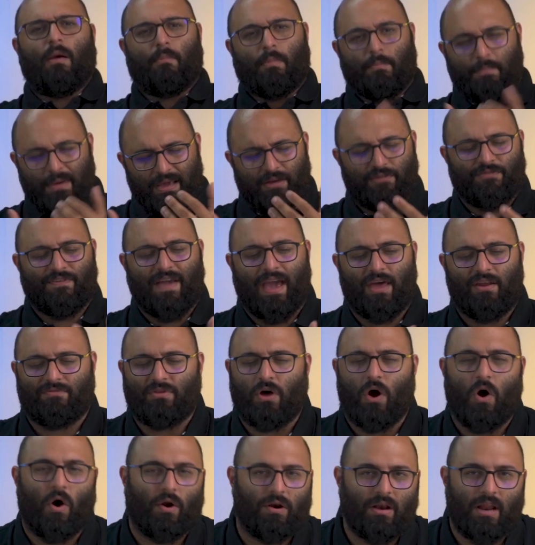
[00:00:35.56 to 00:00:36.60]
I'm a big fan of the
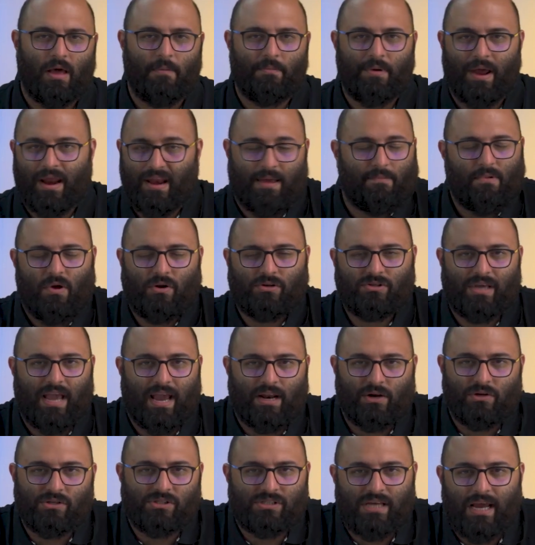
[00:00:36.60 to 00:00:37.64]
Honda brand. I'm not scared
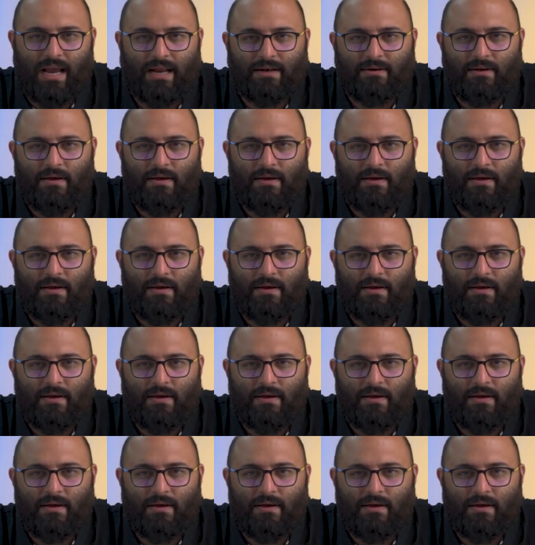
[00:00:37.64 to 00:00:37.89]
to say it.